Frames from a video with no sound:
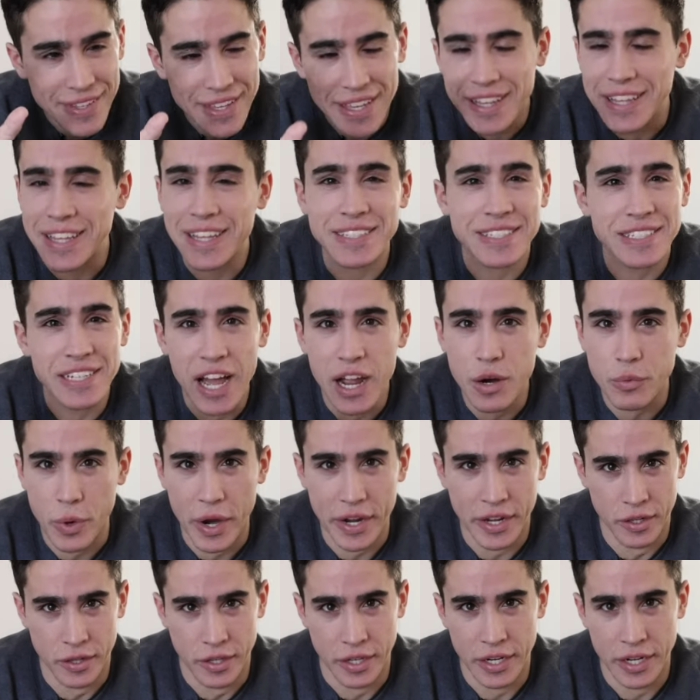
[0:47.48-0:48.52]
it's not
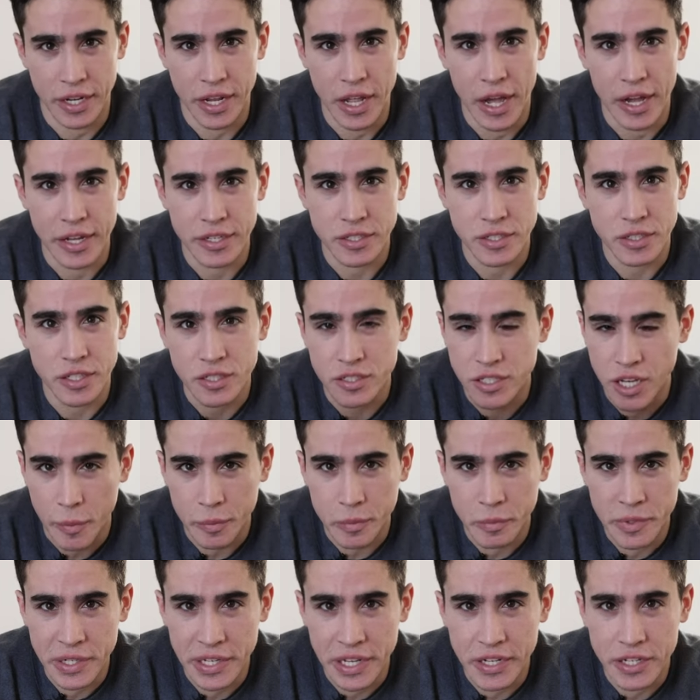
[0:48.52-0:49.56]
regulated guys the
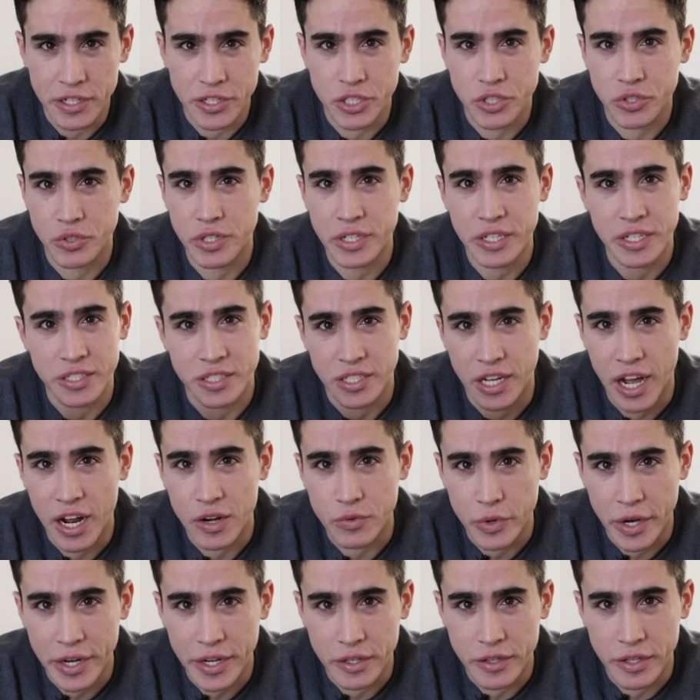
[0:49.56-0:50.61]
supplement industry is
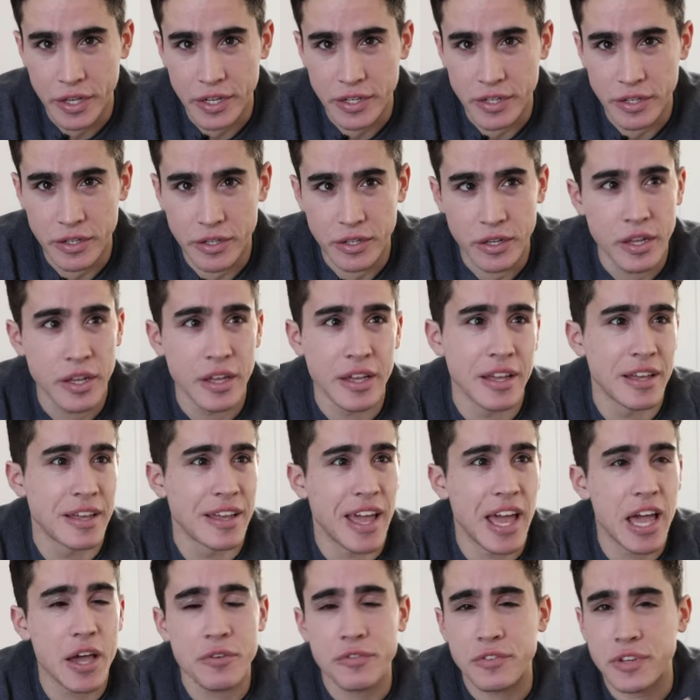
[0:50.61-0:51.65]
not regulated
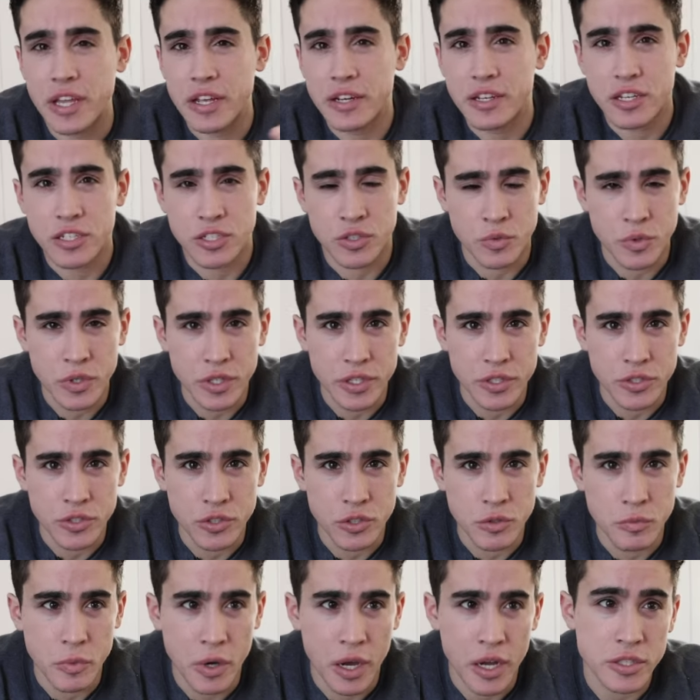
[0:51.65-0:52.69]
fda doesn't really
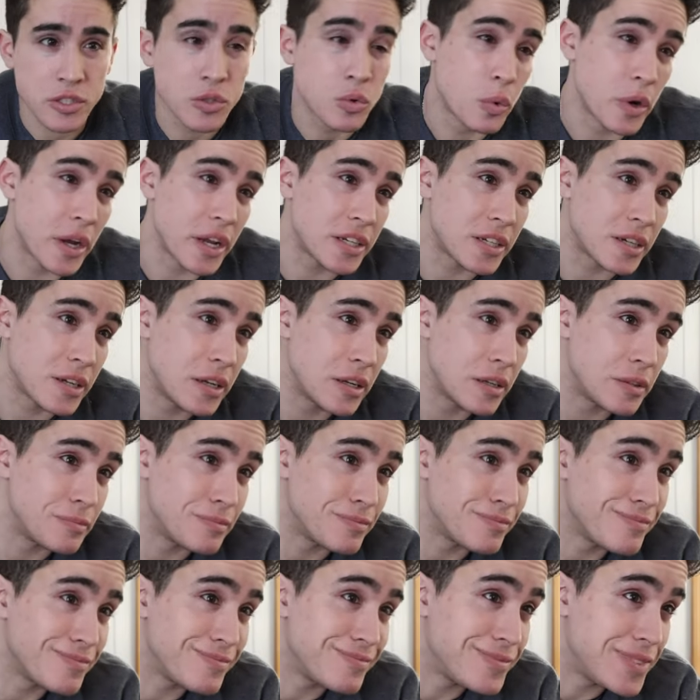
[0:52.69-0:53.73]
do much which
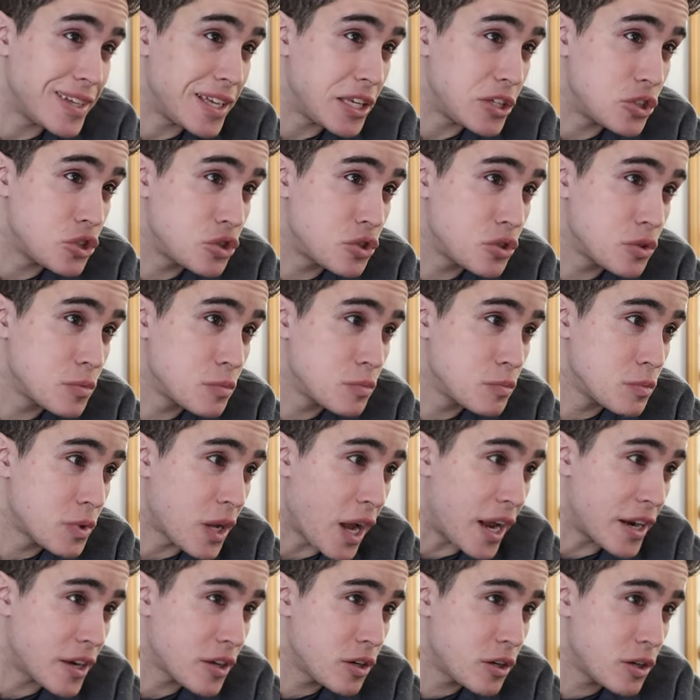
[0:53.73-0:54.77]
is
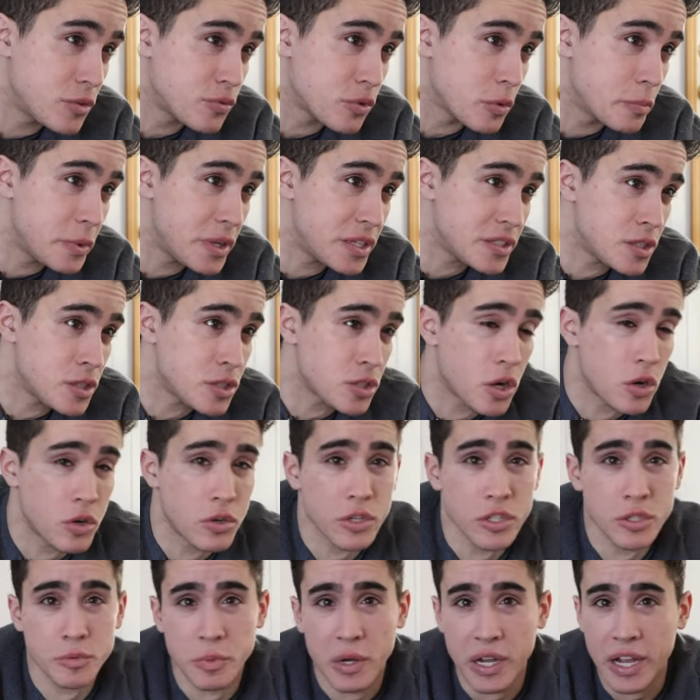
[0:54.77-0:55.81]
kind of good for business
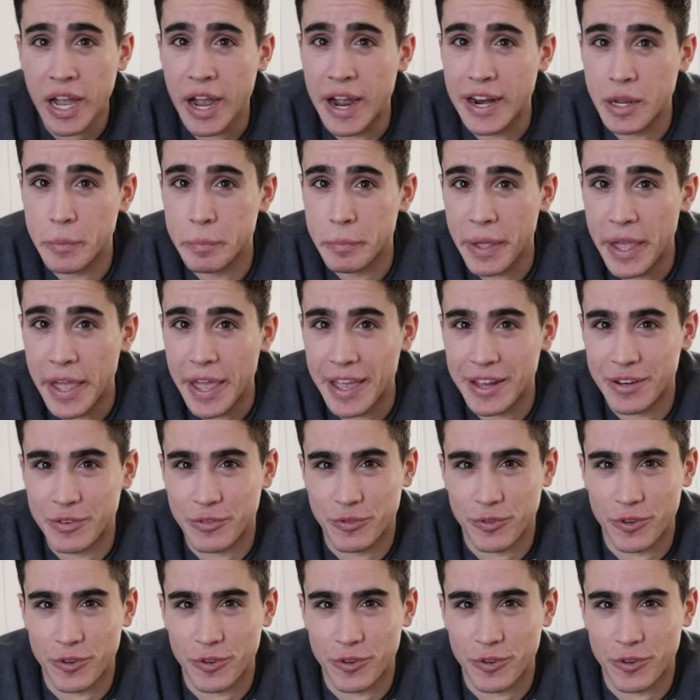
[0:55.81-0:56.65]
owners but kind of bad